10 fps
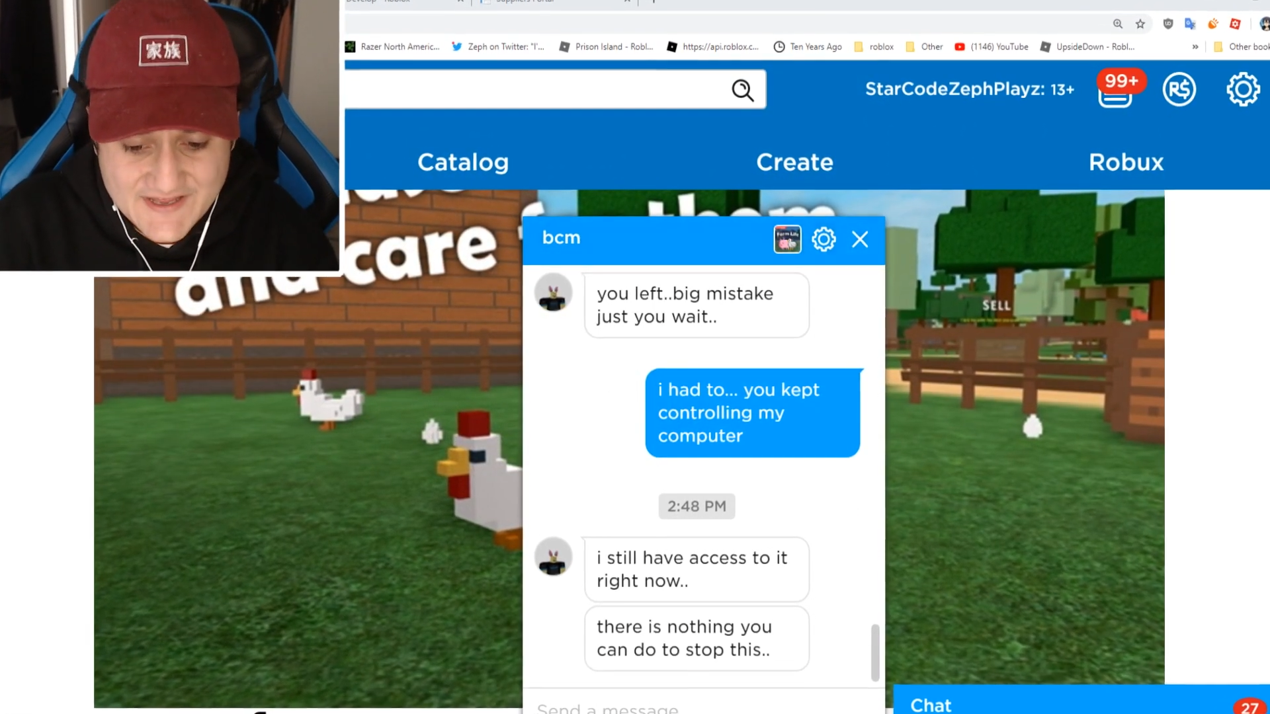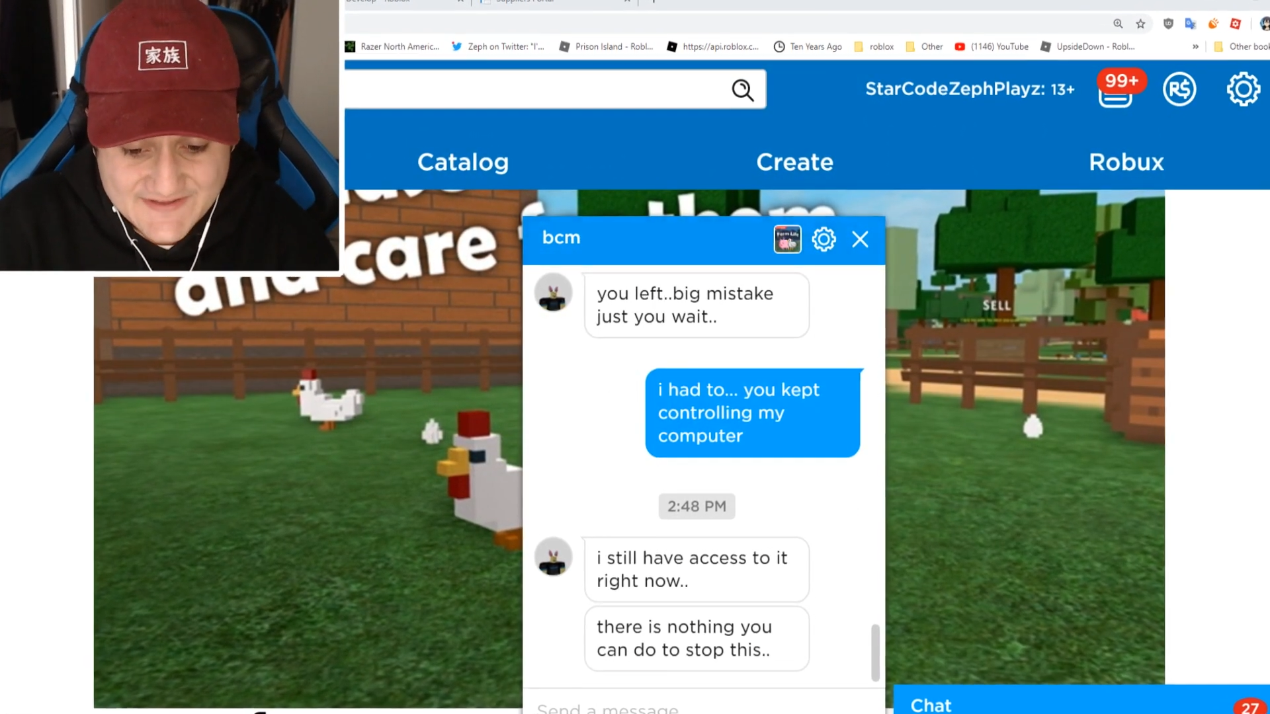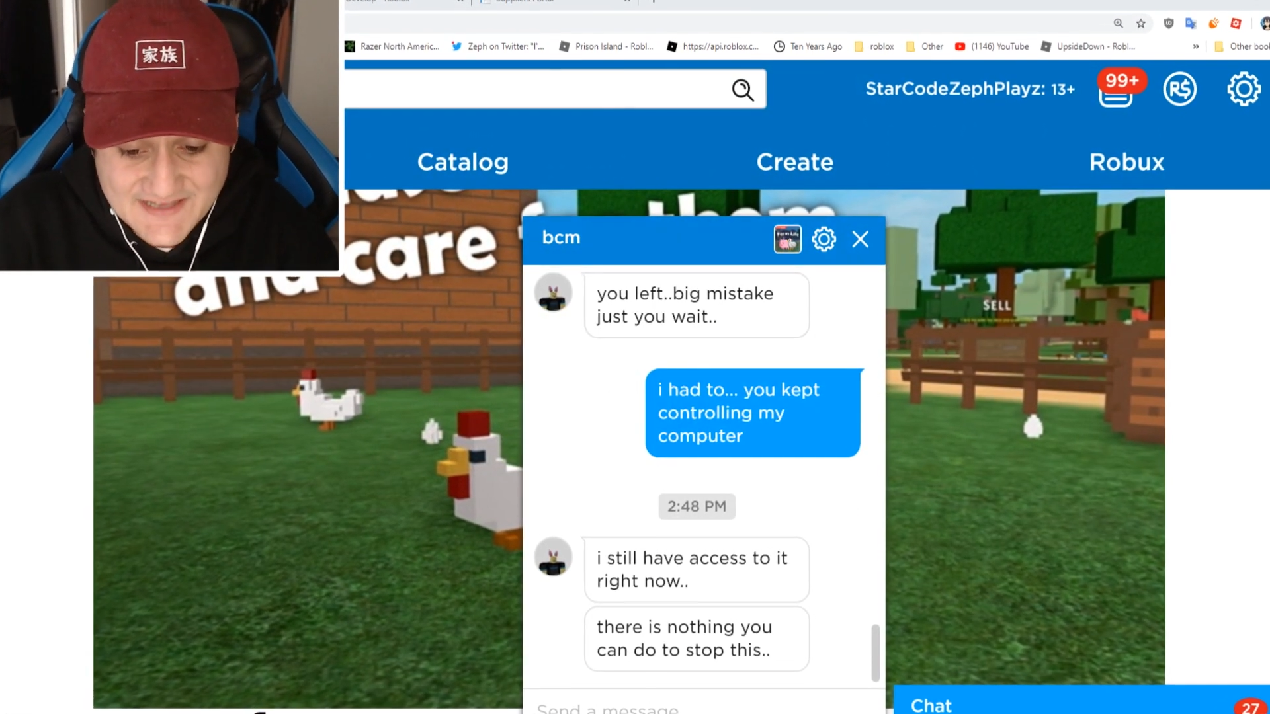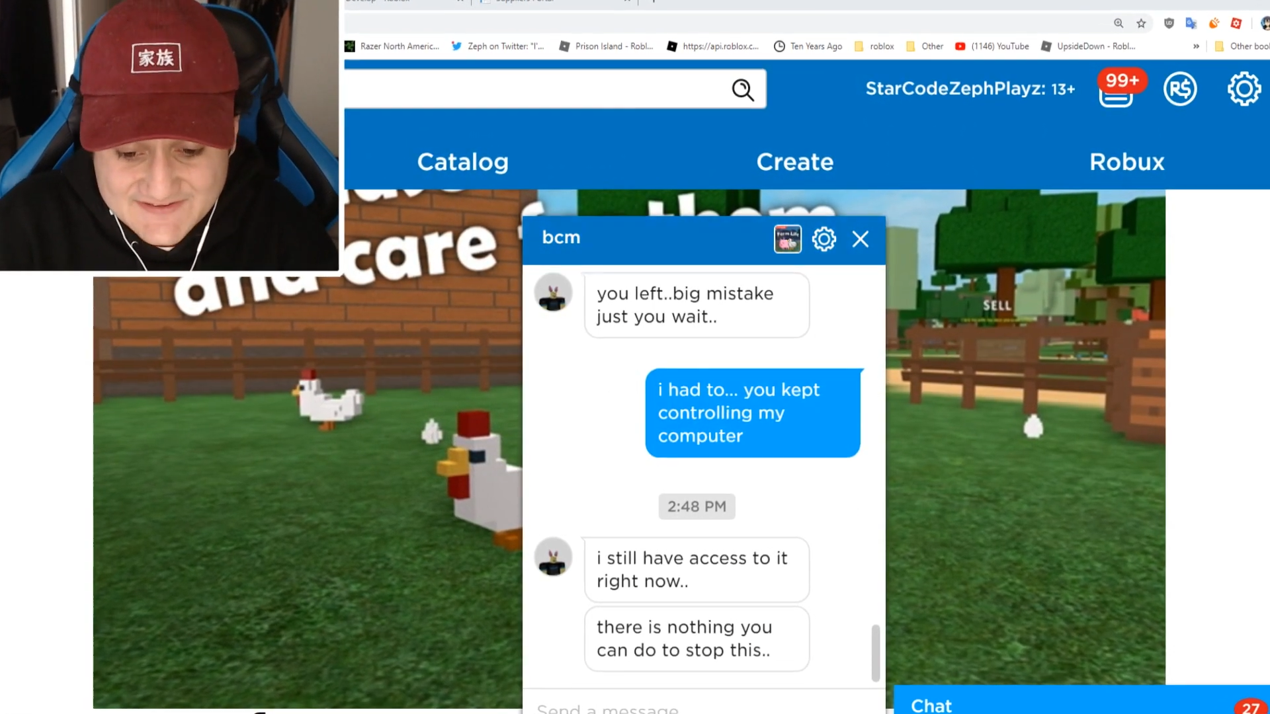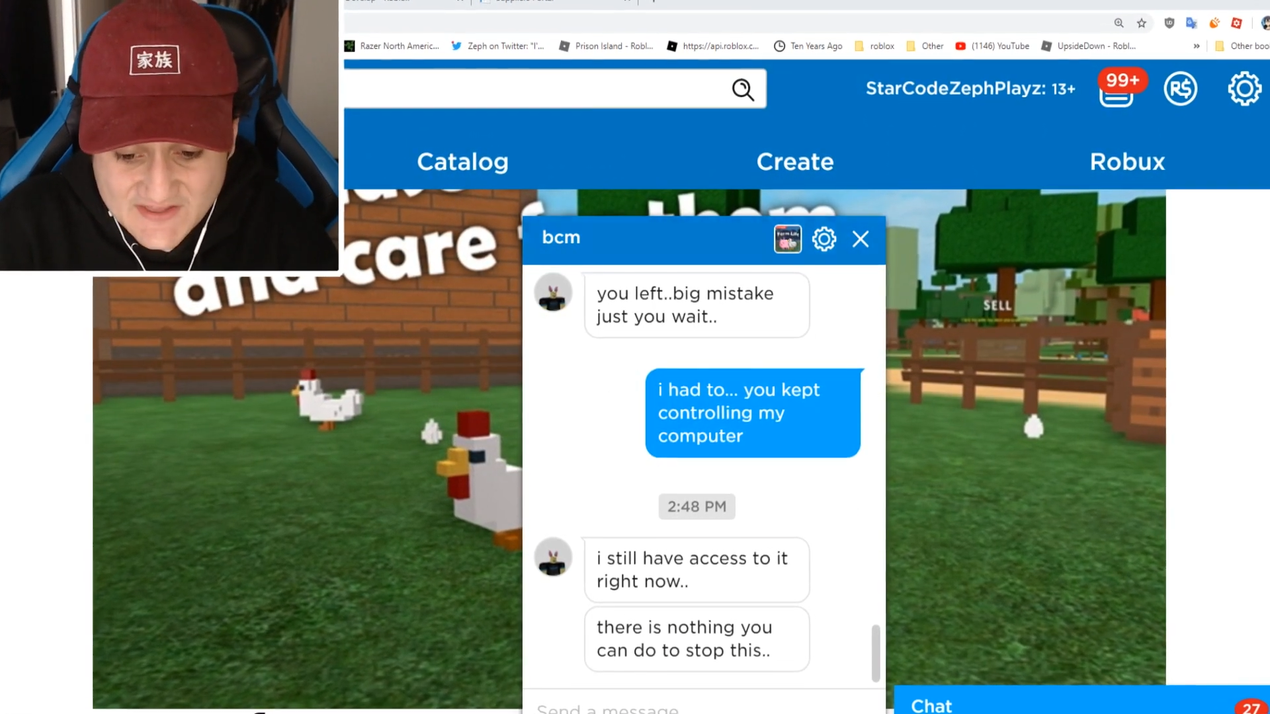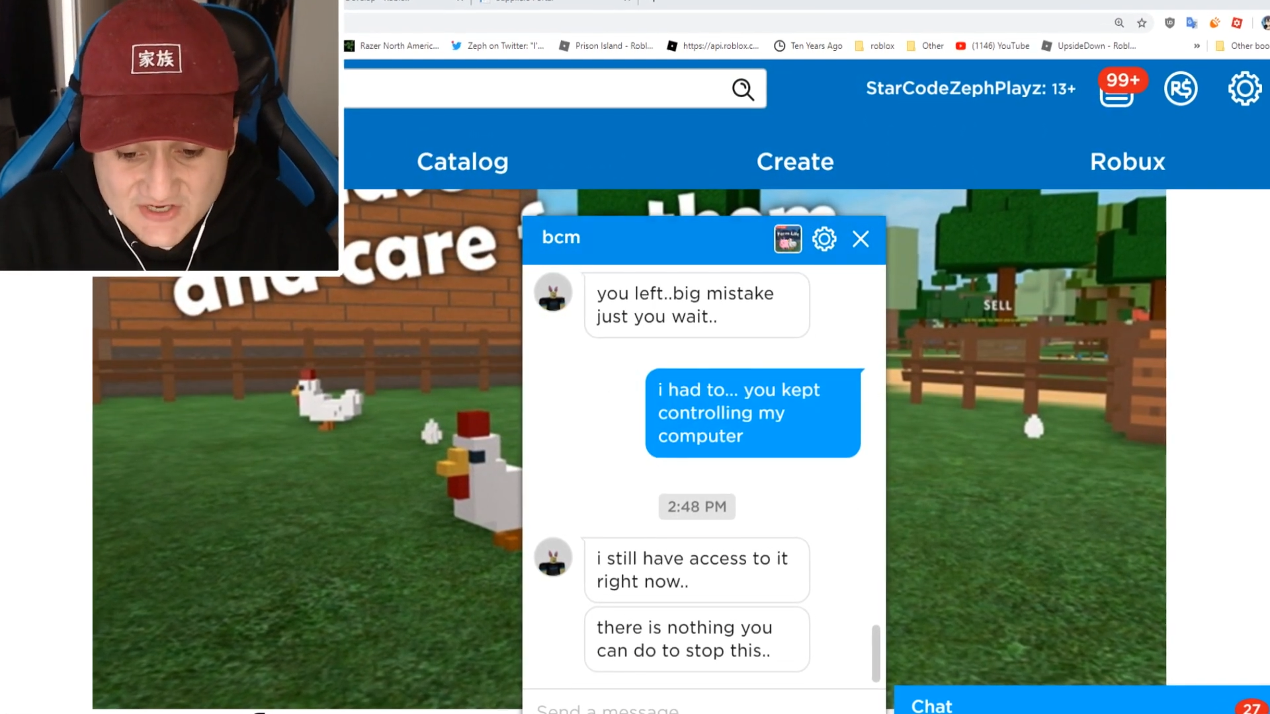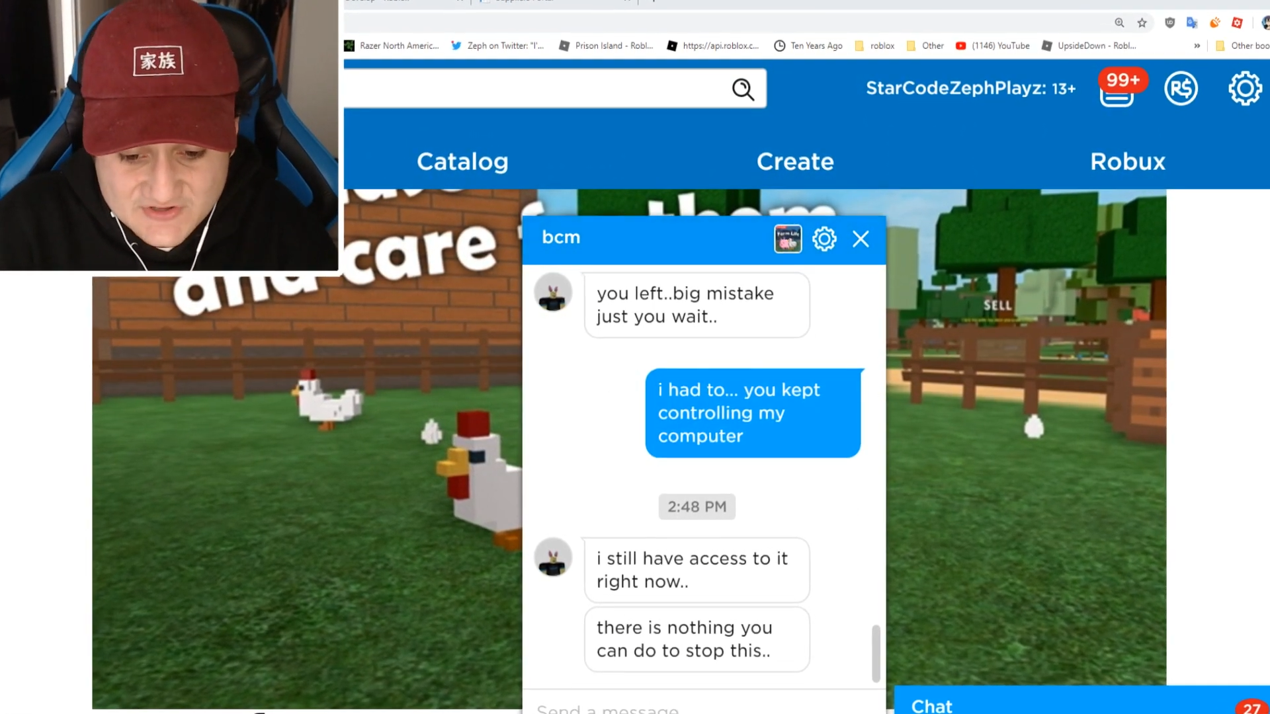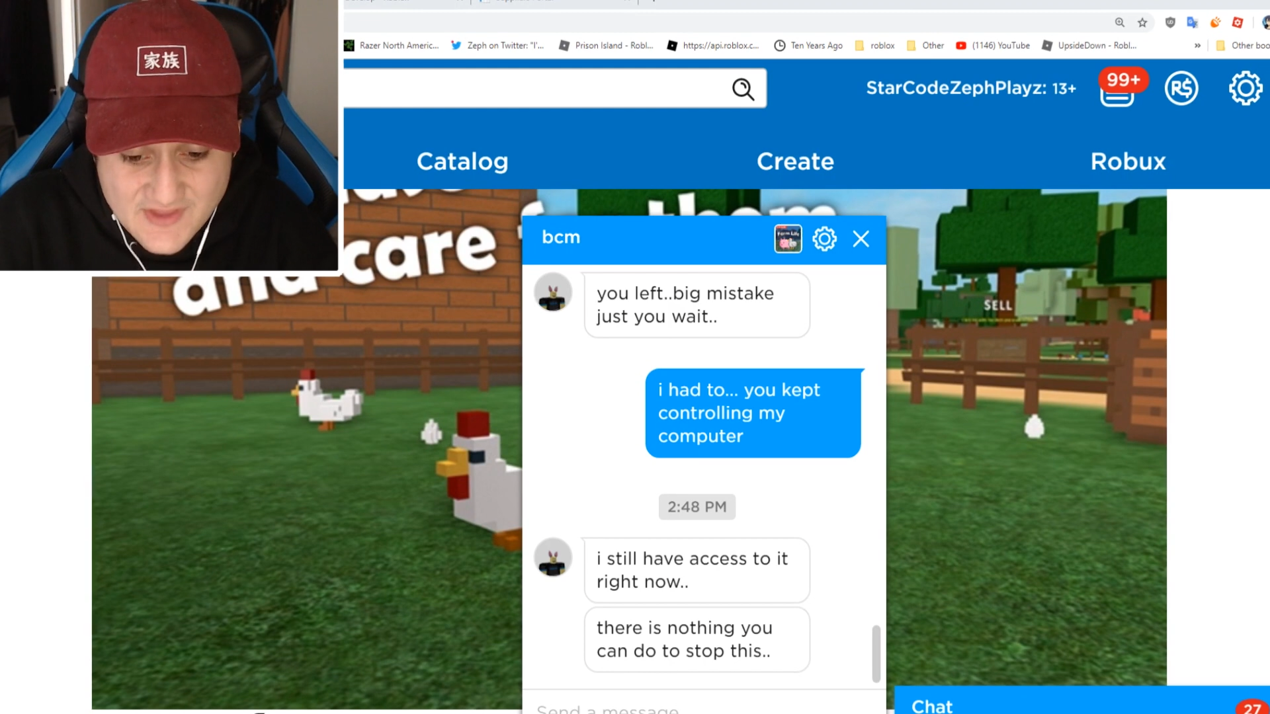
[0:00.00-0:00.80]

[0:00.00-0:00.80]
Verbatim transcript: He says there's